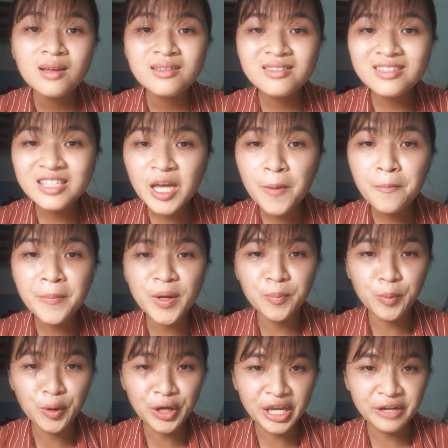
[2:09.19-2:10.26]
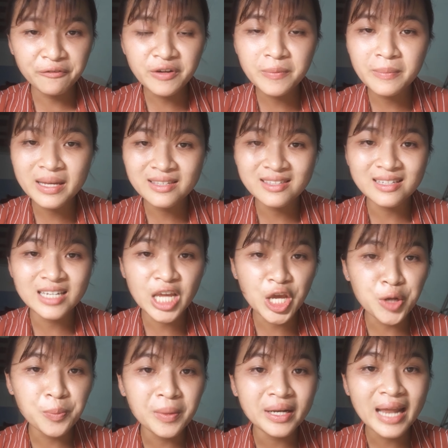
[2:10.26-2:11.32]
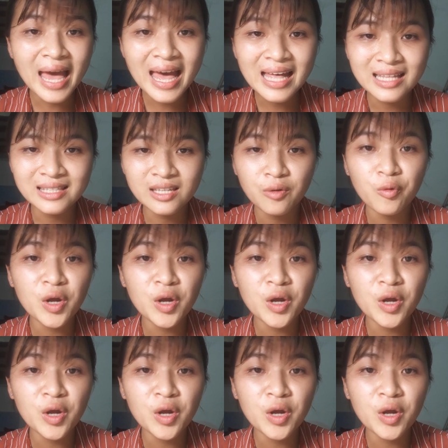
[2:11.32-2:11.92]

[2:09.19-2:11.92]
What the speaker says: Some people even mention the human hand